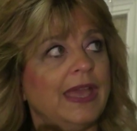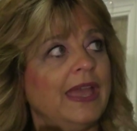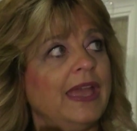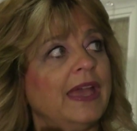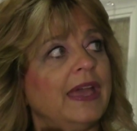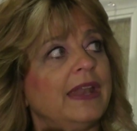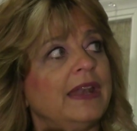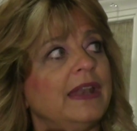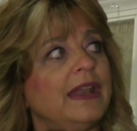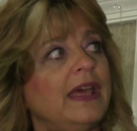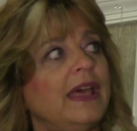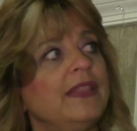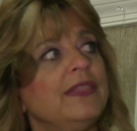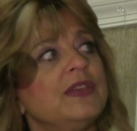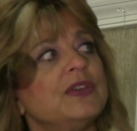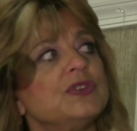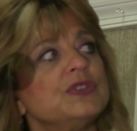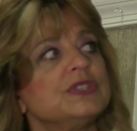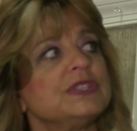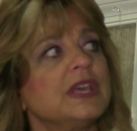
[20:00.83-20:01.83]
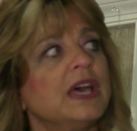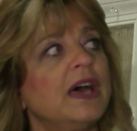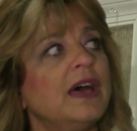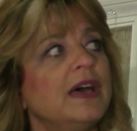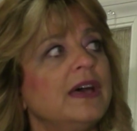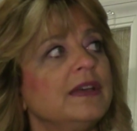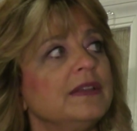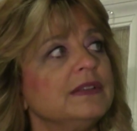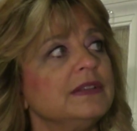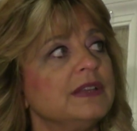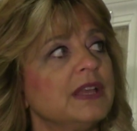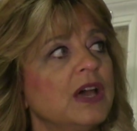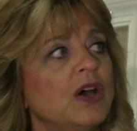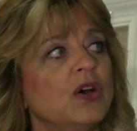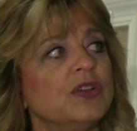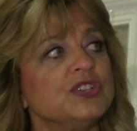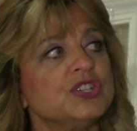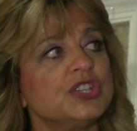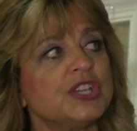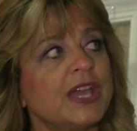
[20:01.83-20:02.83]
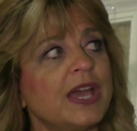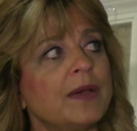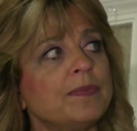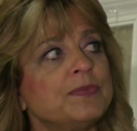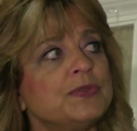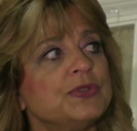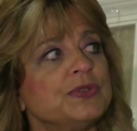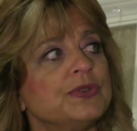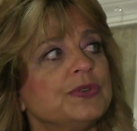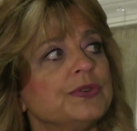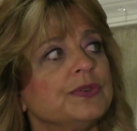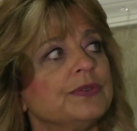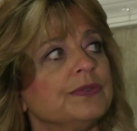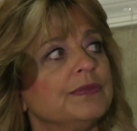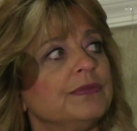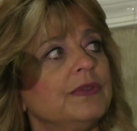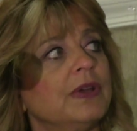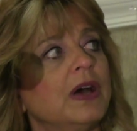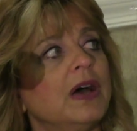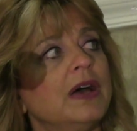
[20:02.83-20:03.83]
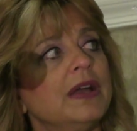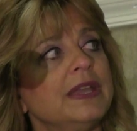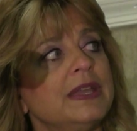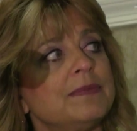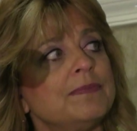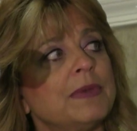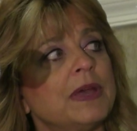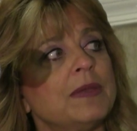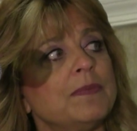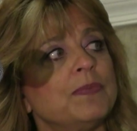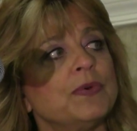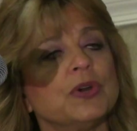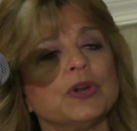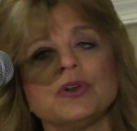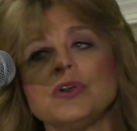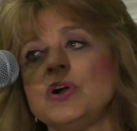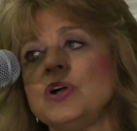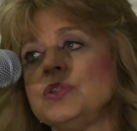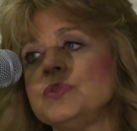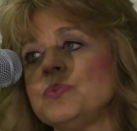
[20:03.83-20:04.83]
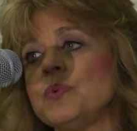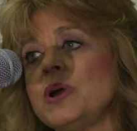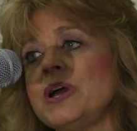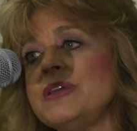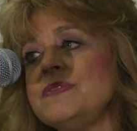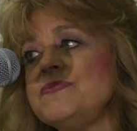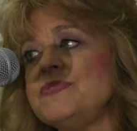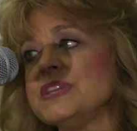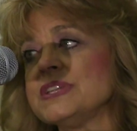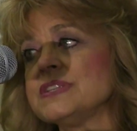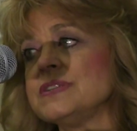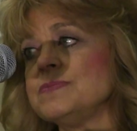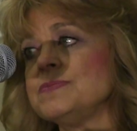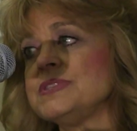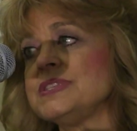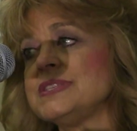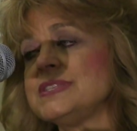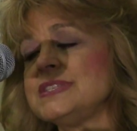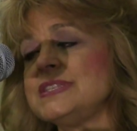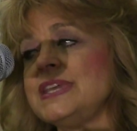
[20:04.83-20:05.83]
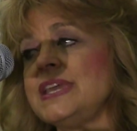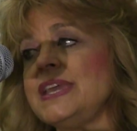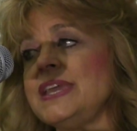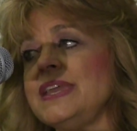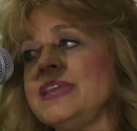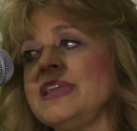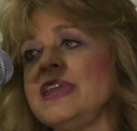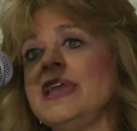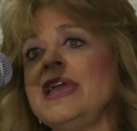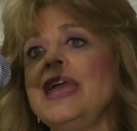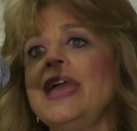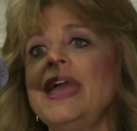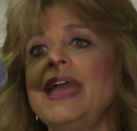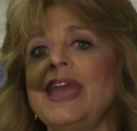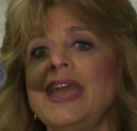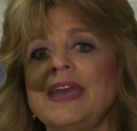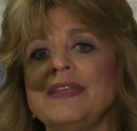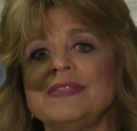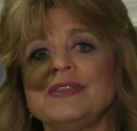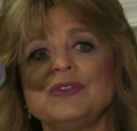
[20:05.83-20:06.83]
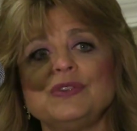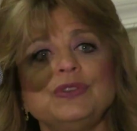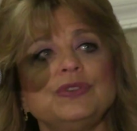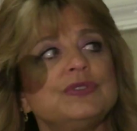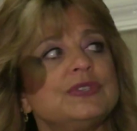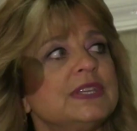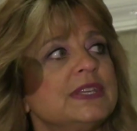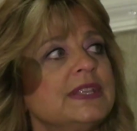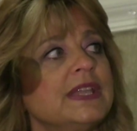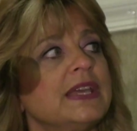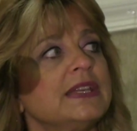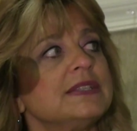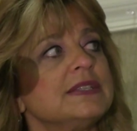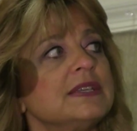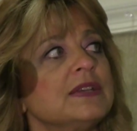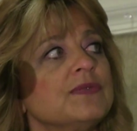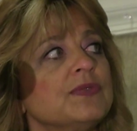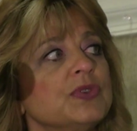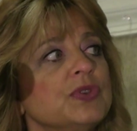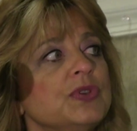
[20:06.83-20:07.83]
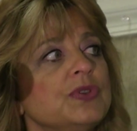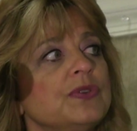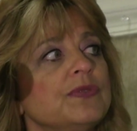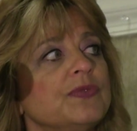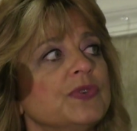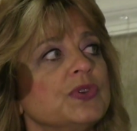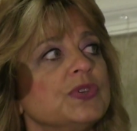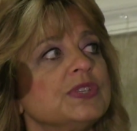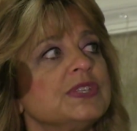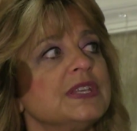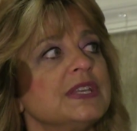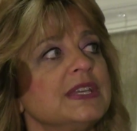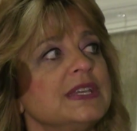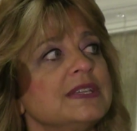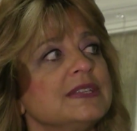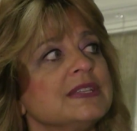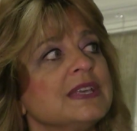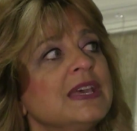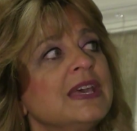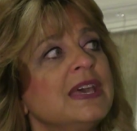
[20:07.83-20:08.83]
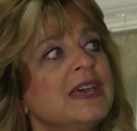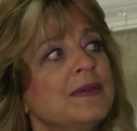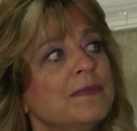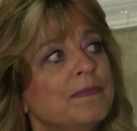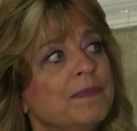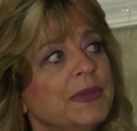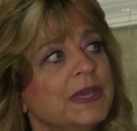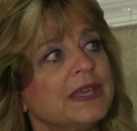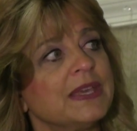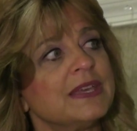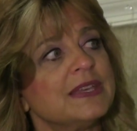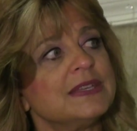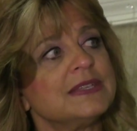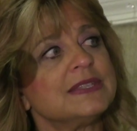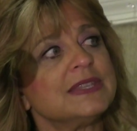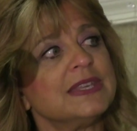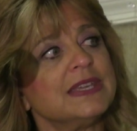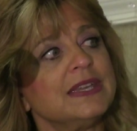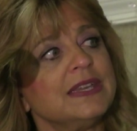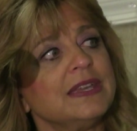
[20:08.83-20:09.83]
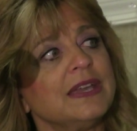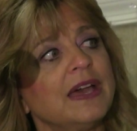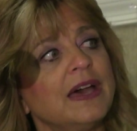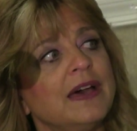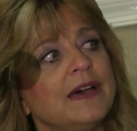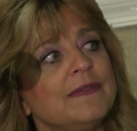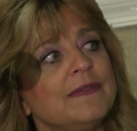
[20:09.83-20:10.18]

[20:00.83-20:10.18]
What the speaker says: And there's a chapter in my book called Why Victims Stay, and they're using that in several universities because the